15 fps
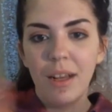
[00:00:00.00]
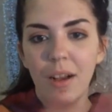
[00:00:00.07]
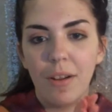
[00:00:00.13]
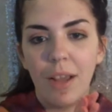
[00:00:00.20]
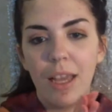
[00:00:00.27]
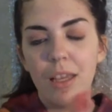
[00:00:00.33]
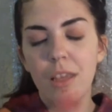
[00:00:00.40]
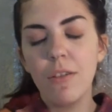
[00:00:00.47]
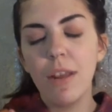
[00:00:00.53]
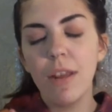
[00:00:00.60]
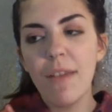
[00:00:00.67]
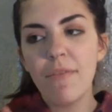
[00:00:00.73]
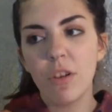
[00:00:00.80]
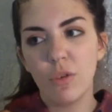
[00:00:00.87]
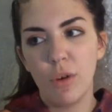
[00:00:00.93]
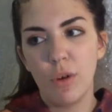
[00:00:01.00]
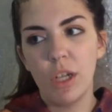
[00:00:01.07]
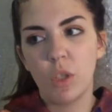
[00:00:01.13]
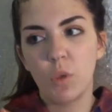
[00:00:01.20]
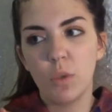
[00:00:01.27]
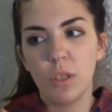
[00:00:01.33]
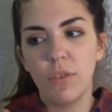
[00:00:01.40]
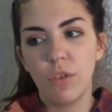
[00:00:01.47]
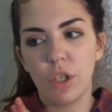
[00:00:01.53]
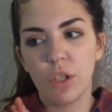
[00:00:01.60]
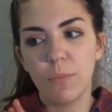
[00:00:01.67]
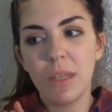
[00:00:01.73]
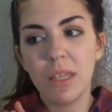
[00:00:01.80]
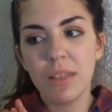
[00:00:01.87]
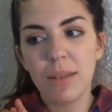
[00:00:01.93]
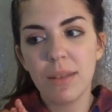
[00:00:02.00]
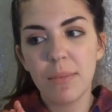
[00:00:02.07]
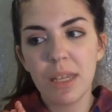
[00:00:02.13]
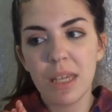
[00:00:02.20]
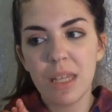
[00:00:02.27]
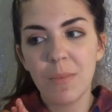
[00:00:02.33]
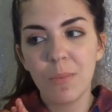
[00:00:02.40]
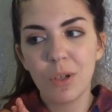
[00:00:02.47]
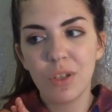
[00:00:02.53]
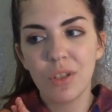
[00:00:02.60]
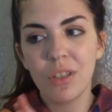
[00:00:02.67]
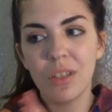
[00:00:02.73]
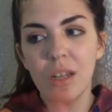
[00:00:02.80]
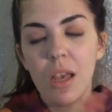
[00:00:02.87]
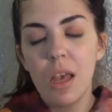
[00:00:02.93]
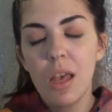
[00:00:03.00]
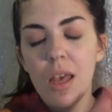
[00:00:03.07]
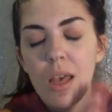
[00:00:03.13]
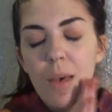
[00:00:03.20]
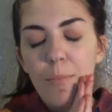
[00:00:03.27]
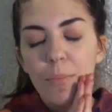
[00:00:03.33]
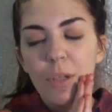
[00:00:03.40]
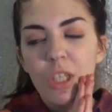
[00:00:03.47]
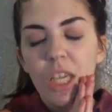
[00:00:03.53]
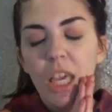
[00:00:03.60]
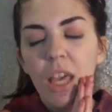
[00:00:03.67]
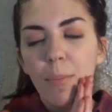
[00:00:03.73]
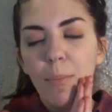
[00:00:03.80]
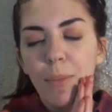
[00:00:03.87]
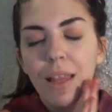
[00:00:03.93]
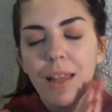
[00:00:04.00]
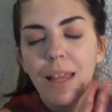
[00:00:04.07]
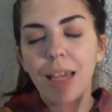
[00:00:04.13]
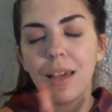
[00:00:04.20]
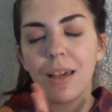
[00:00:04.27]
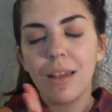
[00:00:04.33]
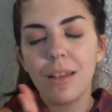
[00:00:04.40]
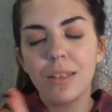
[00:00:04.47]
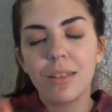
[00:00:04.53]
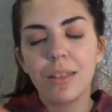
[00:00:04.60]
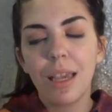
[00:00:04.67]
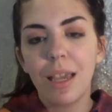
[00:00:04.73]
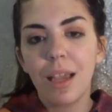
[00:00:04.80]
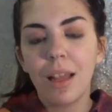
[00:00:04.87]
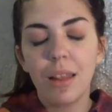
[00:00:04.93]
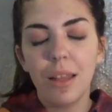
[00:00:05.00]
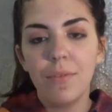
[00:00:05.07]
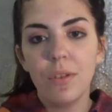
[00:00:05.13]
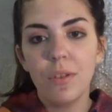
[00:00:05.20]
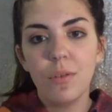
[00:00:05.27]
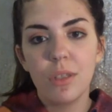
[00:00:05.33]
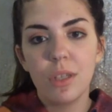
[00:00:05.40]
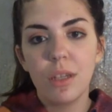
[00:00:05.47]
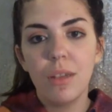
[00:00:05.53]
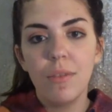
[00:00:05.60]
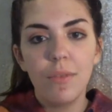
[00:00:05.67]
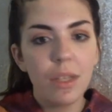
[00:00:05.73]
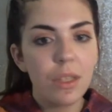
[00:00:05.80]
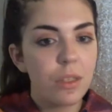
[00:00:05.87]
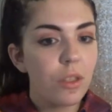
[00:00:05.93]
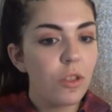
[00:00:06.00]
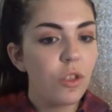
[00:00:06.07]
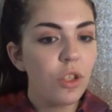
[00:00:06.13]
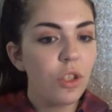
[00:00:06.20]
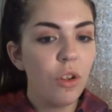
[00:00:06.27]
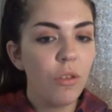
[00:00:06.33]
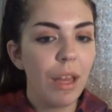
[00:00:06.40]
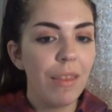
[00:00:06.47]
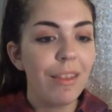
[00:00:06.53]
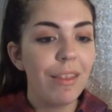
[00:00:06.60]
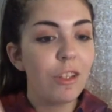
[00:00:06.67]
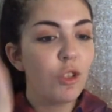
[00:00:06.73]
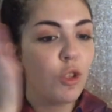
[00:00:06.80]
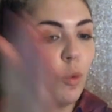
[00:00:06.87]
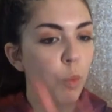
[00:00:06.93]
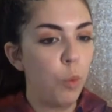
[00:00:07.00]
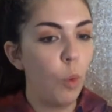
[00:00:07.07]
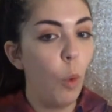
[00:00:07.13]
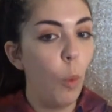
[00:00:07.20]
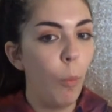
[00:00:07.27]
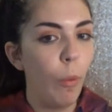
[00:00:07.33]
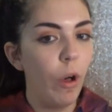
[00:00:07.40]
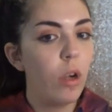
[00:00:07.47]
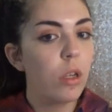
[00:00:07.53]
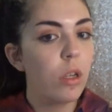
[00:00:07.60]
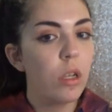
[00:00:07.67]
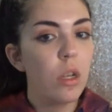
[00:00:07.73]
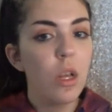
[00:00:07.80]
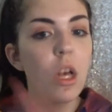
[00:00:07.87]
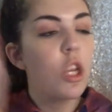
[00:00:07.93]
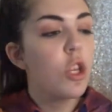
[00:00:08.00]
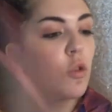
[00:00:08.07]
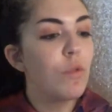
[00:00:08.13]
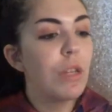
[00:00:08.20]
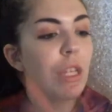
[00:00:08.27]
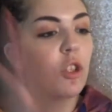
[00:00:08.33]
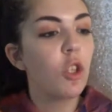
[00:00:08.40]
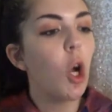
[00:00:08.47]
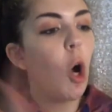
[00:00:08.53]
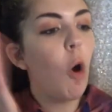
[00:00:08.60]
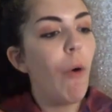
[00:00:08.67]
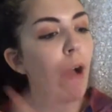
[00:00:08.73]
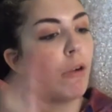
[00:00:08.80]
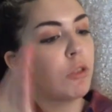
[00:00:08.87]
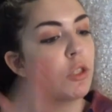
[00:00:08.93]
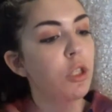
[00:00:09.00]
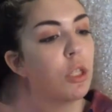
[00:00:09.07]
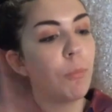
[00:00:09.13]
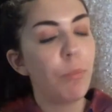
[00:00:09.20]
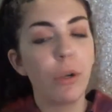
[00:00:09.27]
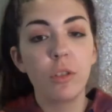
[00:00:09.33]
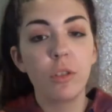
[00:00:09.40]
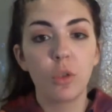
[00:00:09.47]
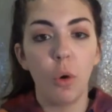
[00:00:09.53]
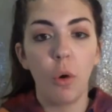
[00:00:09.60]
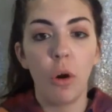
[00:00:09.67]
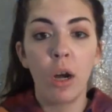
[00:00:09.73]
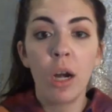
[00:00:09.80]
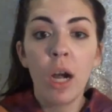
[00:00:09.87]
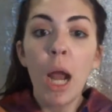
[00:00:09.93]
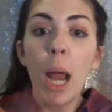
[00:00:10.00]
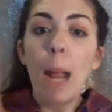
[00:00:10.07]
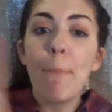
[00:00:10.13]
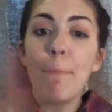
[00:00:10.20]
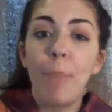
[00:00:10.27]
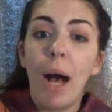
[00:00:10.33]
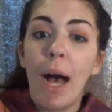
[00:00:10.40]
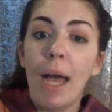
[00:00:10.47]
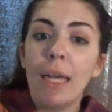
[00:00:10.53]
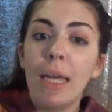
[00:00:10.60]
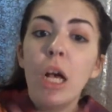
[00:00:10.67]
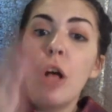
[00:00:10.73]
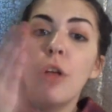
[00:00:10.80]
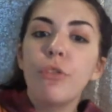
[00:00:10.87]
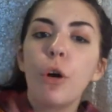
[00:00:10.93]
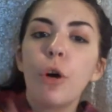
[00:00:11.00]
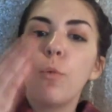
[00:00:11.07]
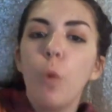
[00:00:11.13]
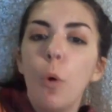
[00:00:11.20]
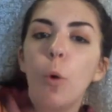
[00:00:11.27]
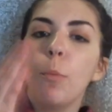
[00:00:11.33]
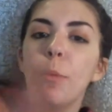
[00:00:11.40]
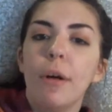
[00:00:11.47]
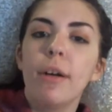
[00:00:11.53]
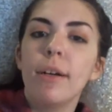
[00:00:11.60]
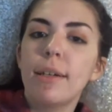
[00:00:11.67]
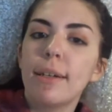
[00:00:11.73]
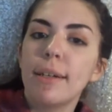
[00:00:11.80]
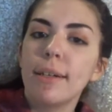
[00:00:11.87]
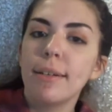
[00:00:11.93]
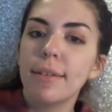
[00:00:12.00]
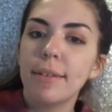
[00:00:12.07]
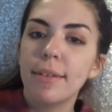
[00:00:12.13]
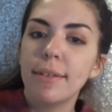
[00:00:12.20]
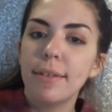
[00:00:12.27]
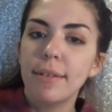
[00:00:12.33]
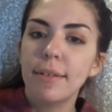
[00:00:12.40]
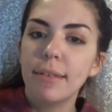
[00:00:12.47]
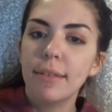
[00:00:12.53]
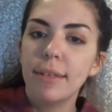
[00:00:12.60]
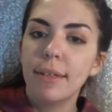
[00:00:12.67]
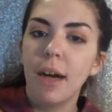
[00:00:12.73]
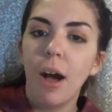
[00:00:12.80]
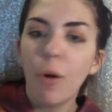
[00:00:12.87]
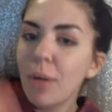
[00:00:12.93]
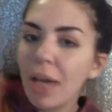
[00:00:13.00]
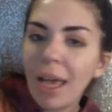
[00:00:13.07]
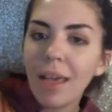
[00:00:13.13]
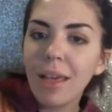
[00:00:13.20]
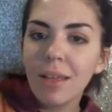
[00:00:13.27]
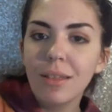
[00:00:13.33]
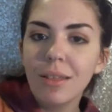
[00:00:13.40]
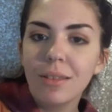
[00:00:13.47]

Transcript: Okay, you can have a crush when you first meet somebody in the person, but you can't be like saying I love you and taking face. There's a rule book. You need to go out to the bookstore and buy the rule book. Okay?